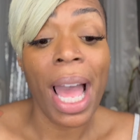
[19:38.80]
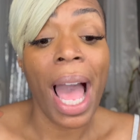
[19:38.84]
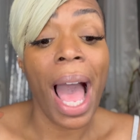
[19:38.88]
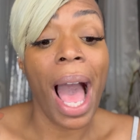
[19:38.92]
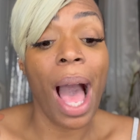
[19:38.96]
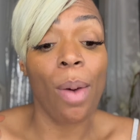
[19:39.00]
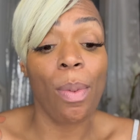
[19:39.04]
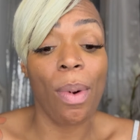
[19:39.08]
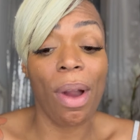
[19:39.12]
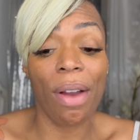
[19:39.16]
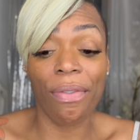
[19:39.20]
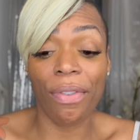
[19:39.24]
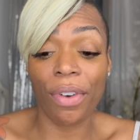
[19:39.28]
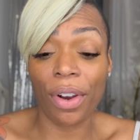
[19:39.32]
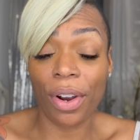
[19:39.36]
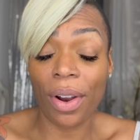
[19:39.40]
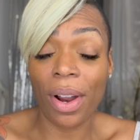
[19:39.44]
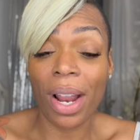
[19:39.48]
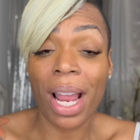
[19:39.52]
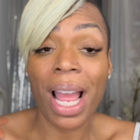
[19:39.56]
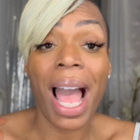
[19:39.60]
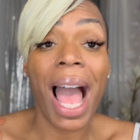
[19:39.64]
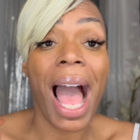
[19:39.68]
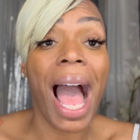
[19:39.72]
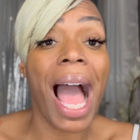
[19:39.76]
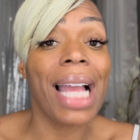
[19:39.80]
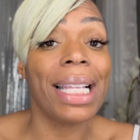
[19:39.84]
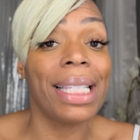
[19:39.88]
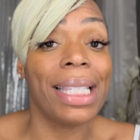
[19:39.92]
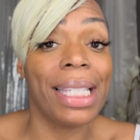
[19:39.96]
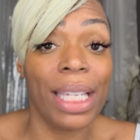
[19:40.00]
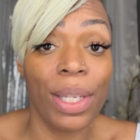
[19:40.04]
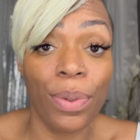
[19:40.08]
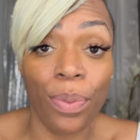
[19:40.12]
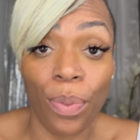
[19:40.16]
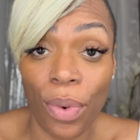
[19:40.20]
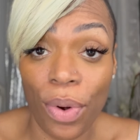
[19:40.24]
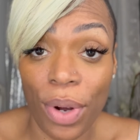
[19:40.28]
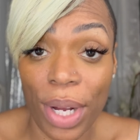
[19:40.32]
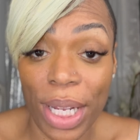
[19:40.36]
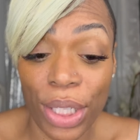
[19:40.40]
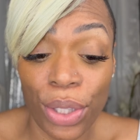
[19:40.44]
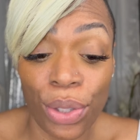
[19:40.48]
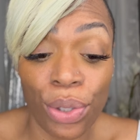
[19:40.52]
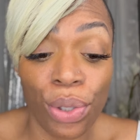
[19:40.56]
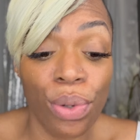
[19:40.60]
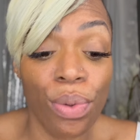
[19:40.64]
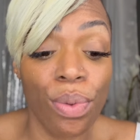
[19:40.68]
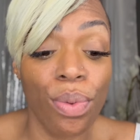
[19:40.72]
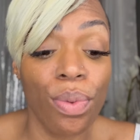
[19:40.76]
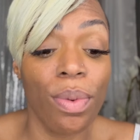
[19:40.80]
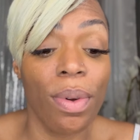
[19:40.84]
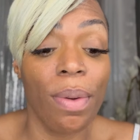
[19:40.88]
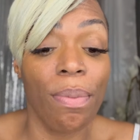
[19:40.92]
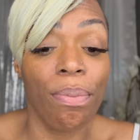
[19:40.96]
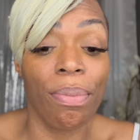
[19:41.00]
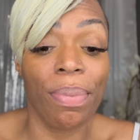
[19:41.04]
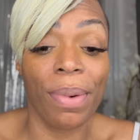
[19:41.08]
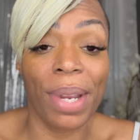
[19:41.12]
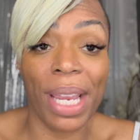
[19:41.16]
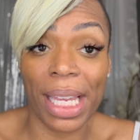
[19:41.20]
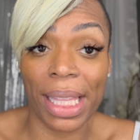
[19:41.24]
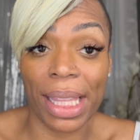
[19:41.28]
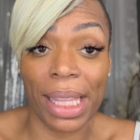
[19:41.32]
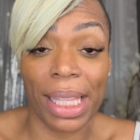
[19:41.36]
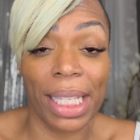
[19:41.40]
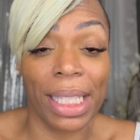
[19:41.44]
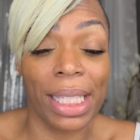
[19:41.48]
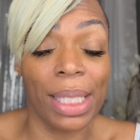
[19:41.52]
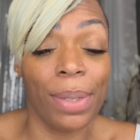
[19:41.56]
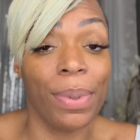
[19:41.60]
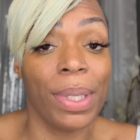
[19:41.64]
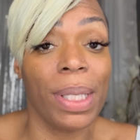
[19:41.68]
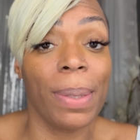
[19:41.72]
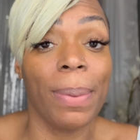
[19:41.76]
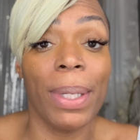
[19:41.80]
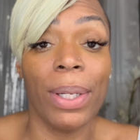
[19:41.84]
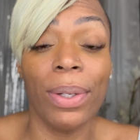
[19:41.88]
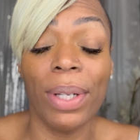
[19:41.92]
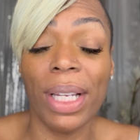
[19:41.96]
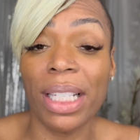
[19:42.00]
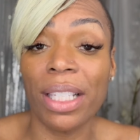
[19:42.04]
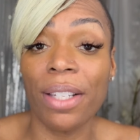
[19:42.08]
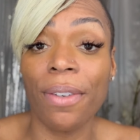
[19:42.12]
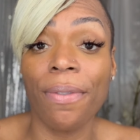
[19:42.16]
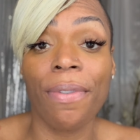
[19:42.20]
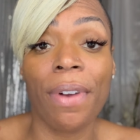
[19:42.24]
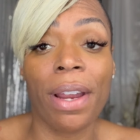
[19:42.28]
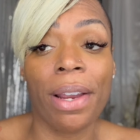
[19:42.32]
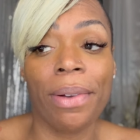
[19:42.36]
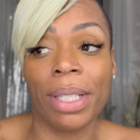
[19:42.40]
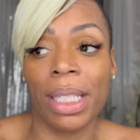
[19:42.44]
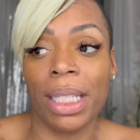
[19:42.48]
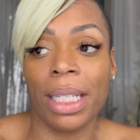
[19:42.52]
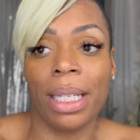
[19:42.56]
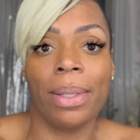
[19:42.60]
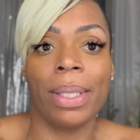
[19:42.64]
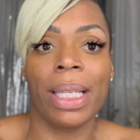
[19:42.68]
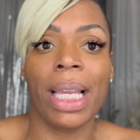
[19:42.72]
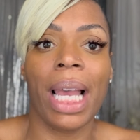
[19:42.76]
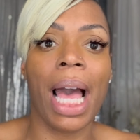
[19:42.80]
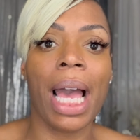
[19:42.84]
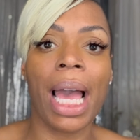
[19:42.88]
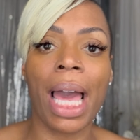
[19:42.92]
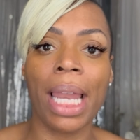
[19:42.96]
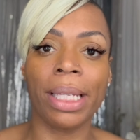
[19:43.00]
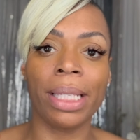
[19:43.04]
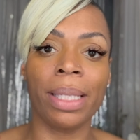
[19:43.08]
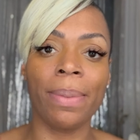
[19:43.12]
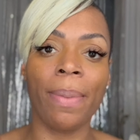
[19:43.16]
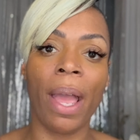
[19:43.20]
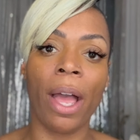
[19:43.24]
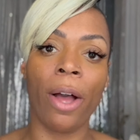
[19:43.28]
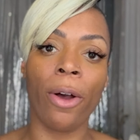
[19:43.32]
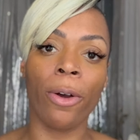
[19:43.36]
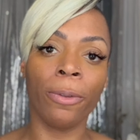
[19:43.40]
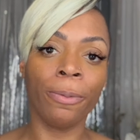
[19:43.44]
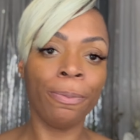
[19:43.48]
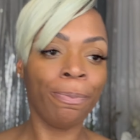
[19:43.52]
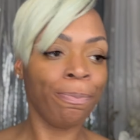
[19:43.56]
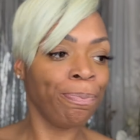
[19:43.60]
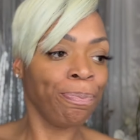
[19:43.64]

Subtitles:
However, I did want to get this. It was a Middle Eastern fragrance. And I was like, I got to smell.